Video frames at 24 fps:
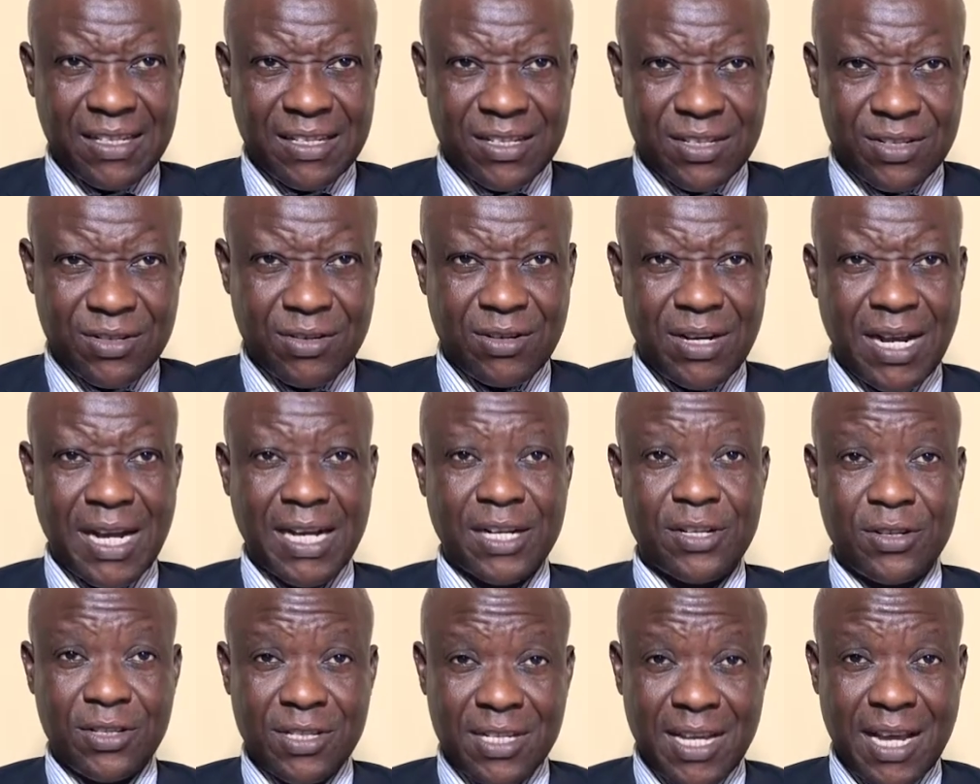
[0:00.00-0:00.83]
So
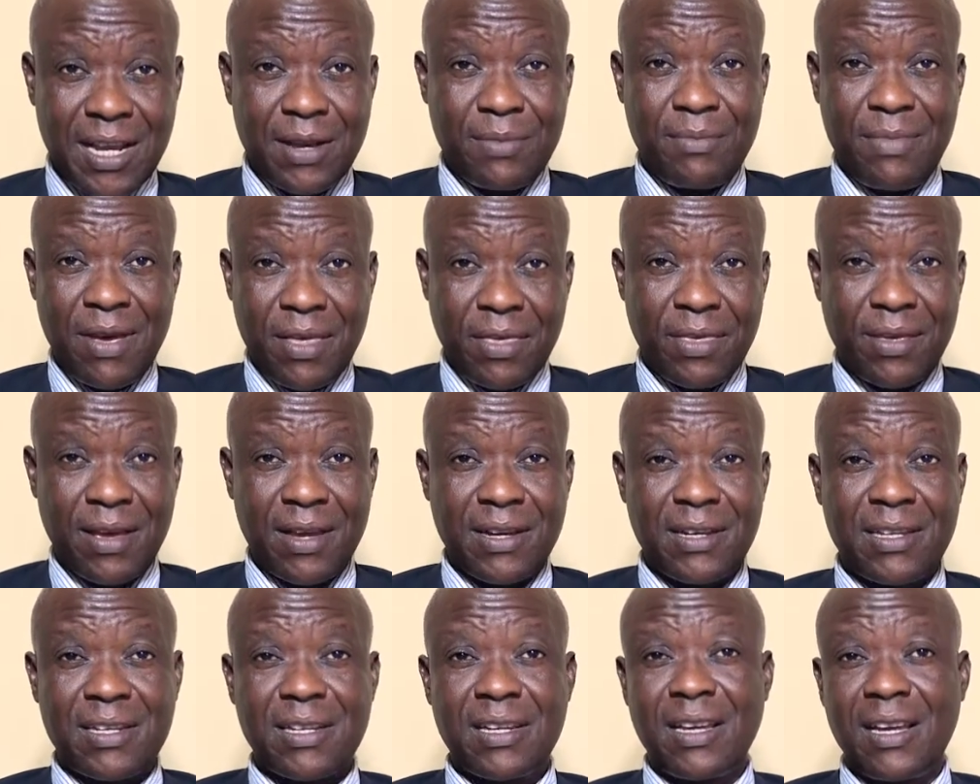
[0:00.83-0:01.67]
Lakatosian
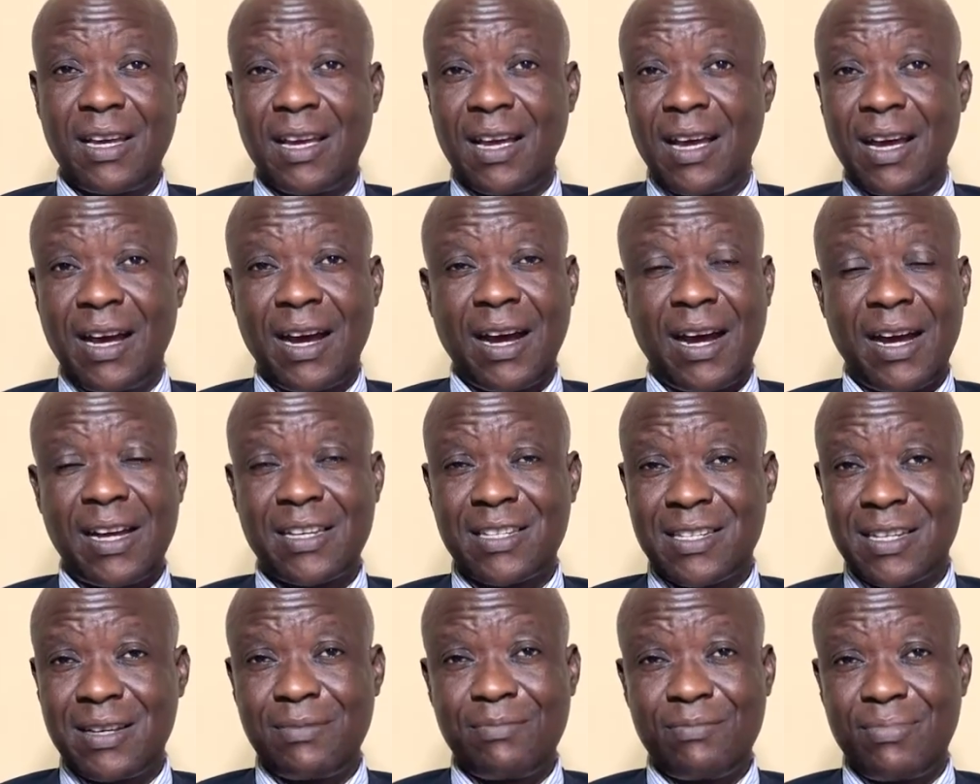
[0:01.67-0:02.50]
method
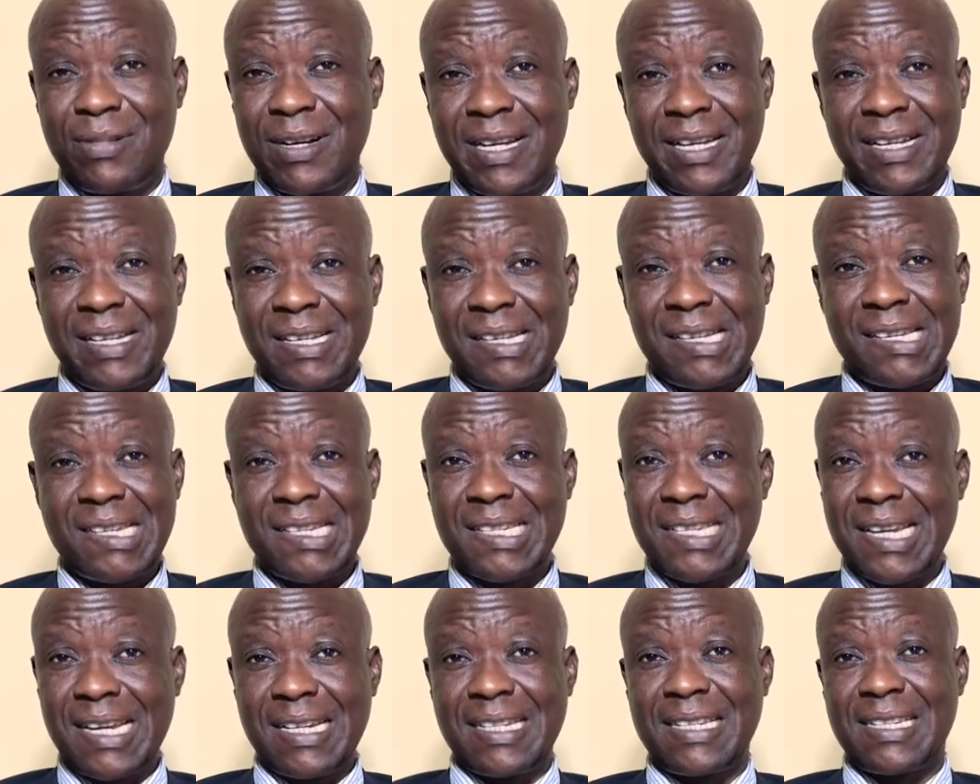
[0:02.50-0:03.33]
simply
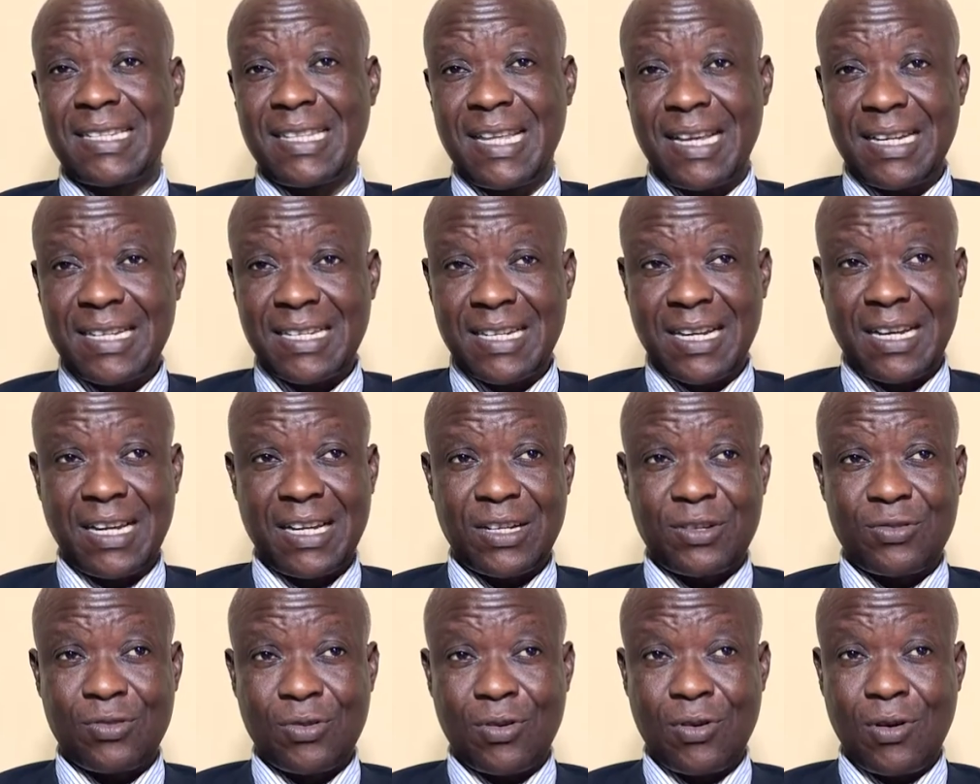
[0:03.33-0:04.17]
states that
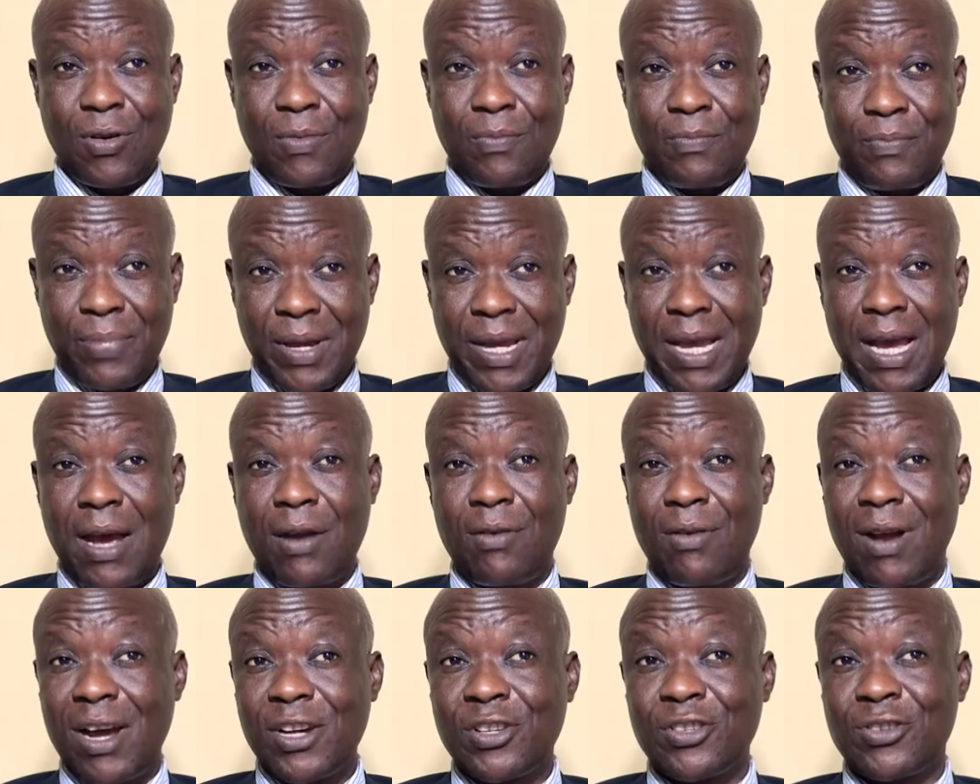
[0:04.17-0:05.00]
to compare
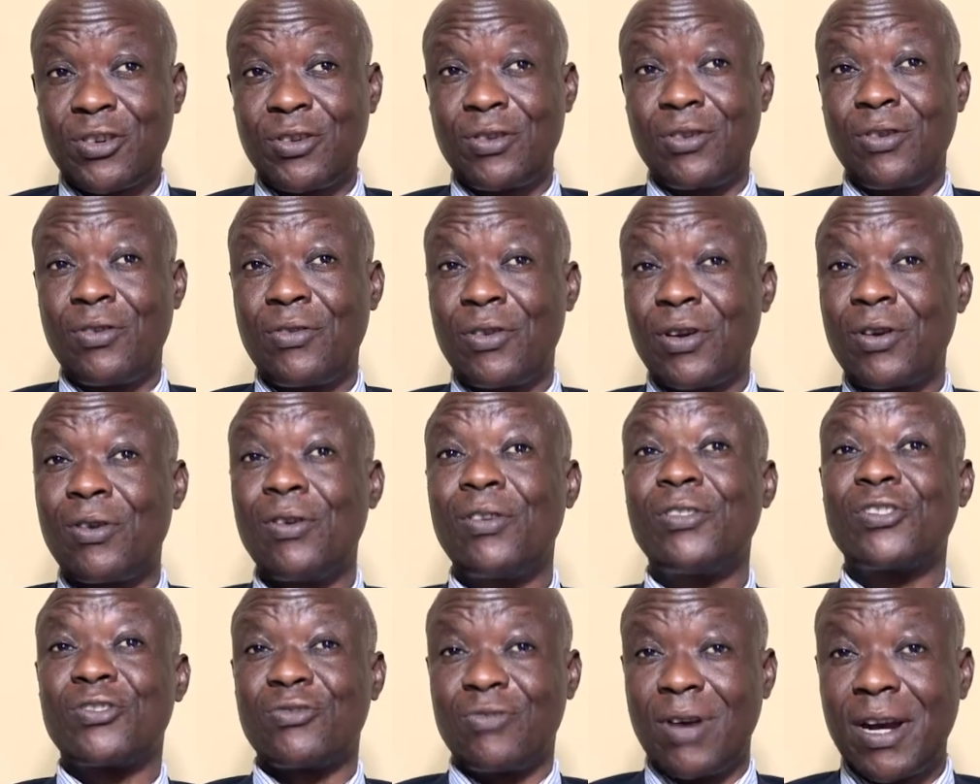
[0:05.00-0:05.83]
rational
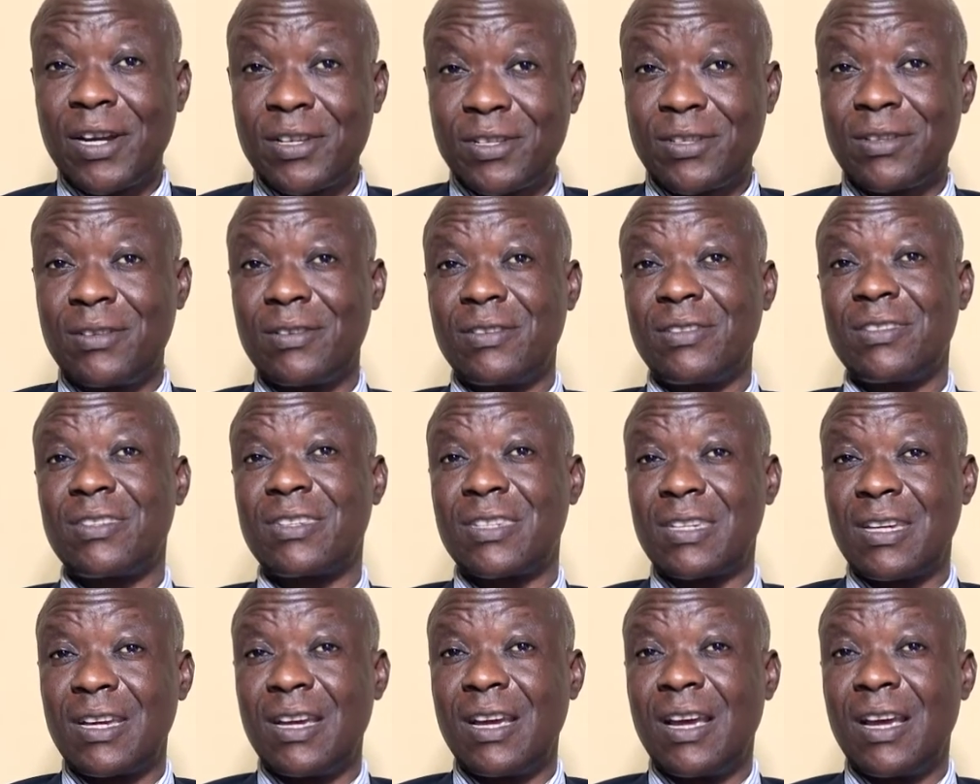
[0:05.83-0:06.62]
reconstructions